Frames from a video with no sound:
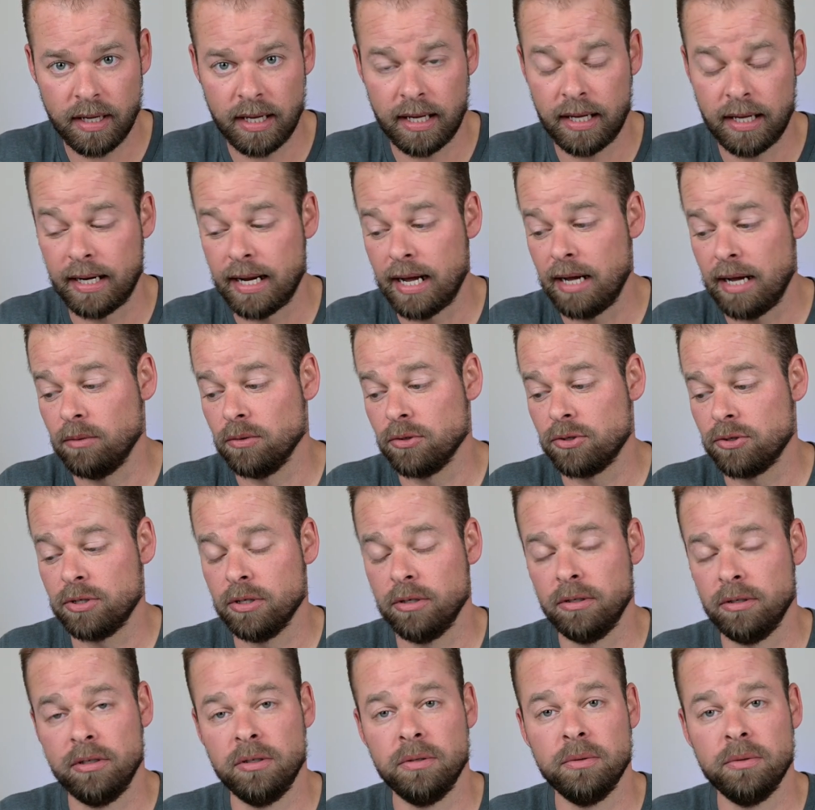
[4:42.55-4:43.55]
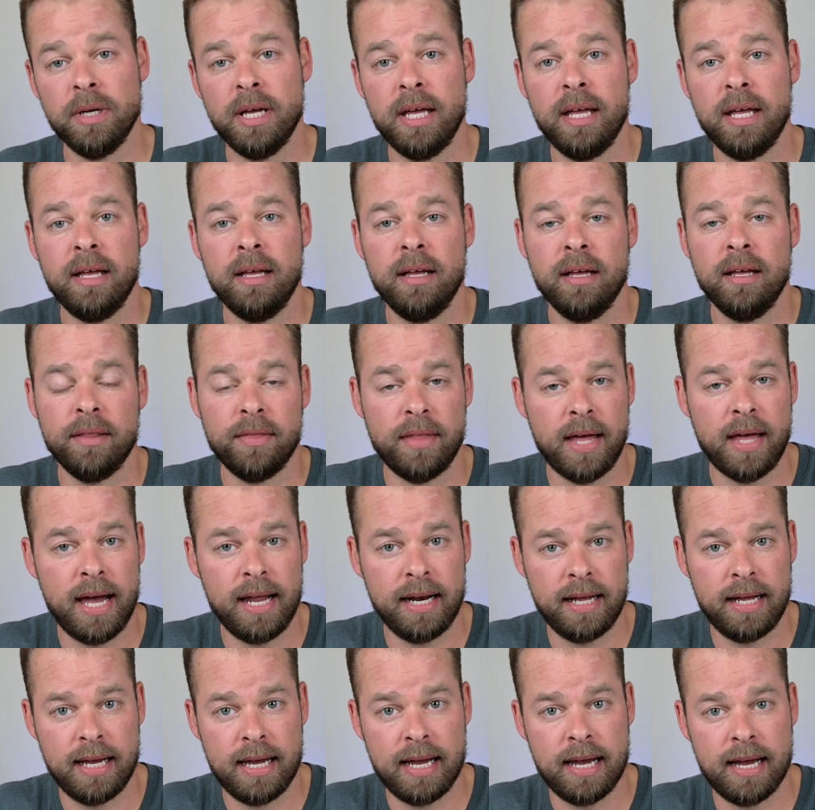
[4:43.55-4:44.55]
And I will show you
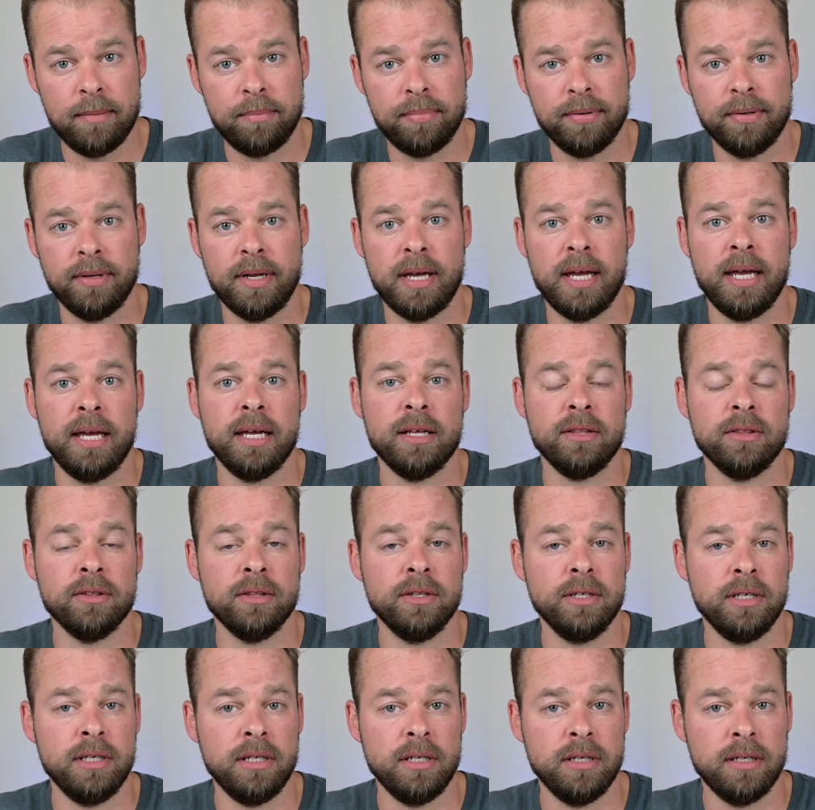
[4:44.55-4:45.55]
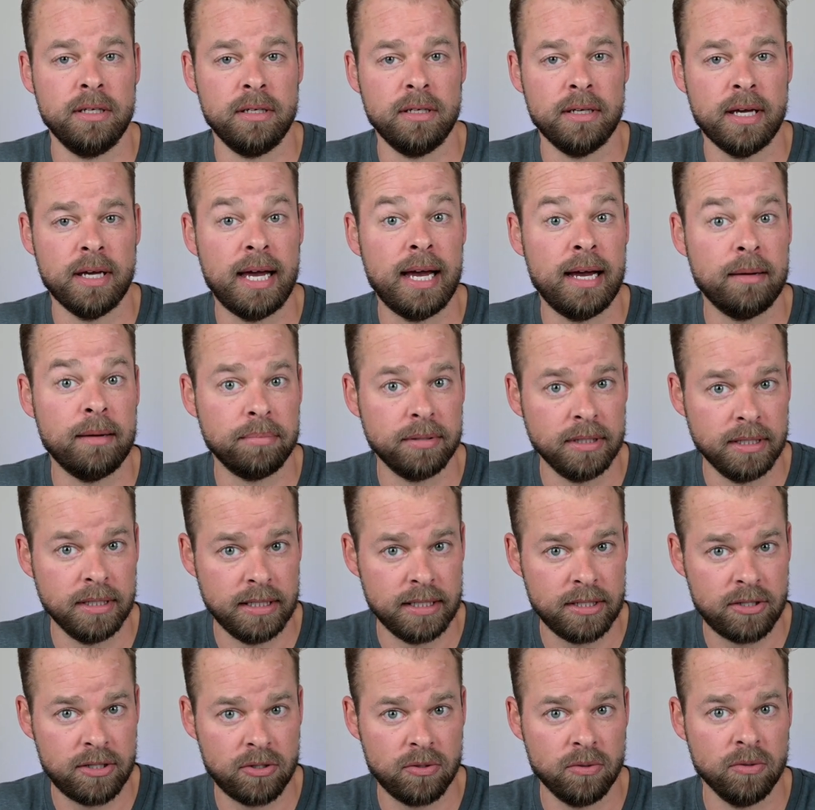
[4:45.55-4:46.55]
that app and the
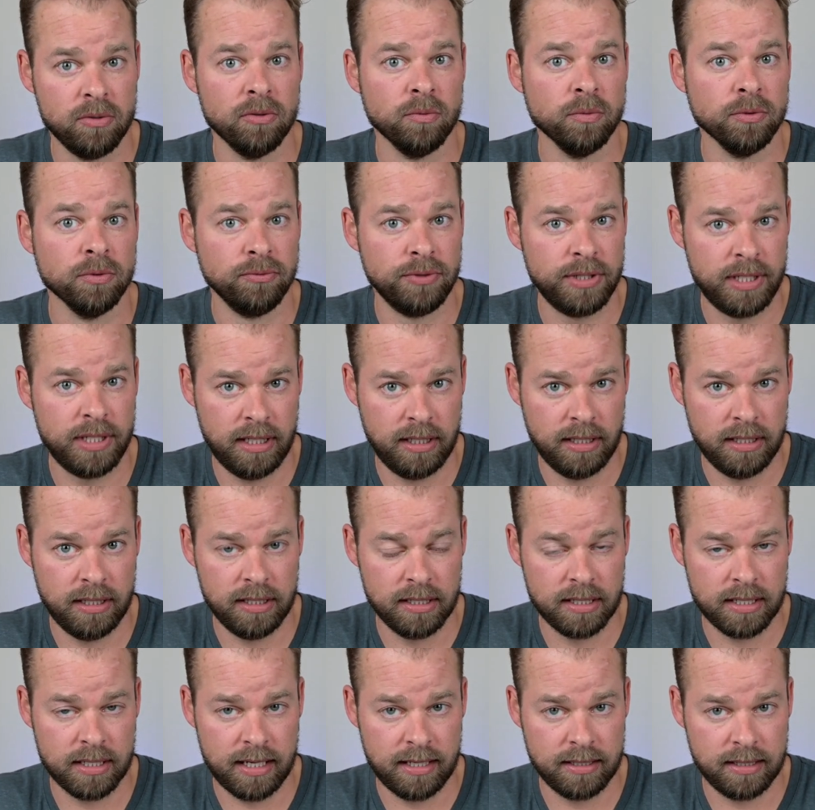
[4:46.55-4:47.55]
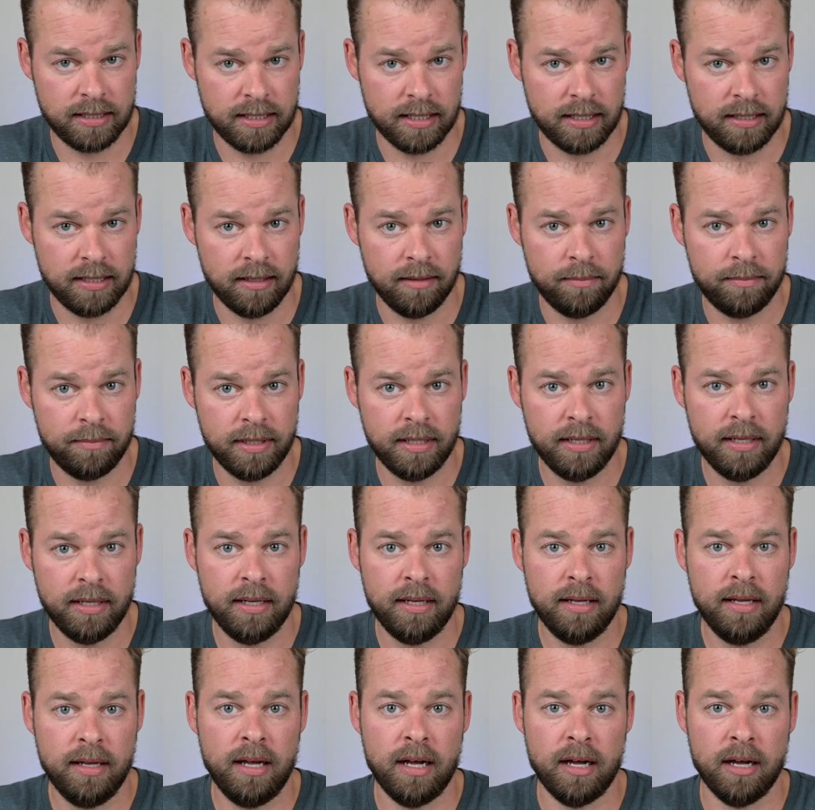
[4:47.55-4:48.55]
applets or routines that I set up
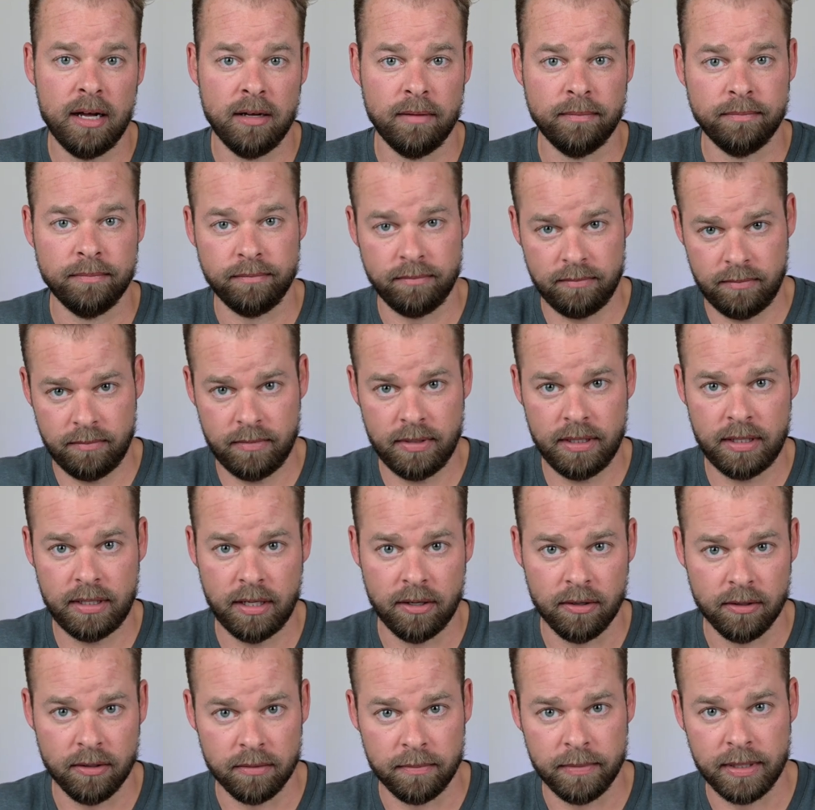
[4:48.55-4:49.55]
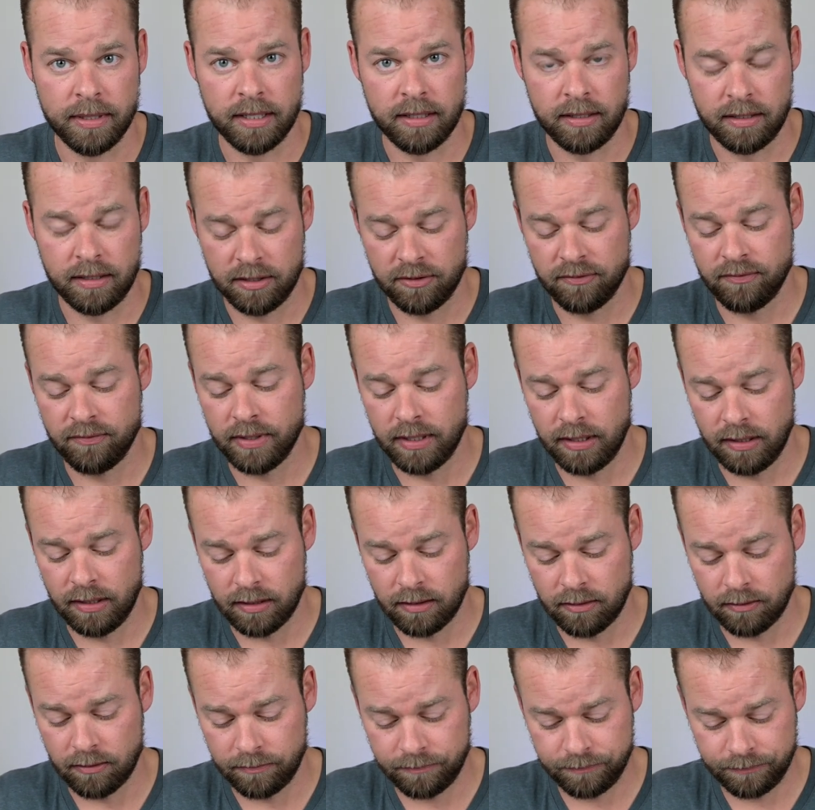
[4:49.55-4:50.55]
um, here in a minute in this
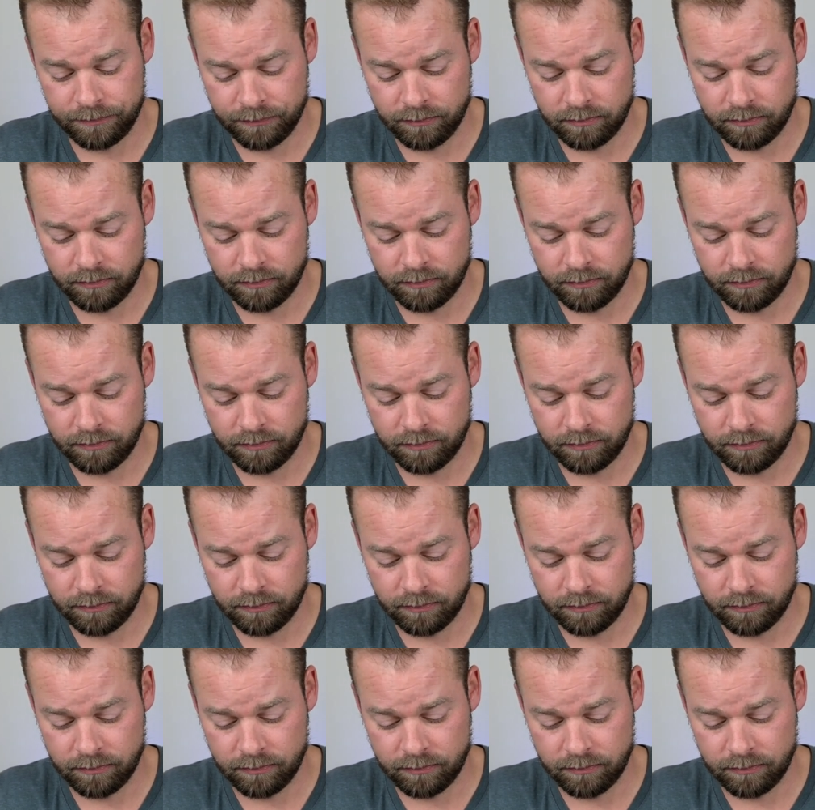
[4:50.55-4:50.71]
video.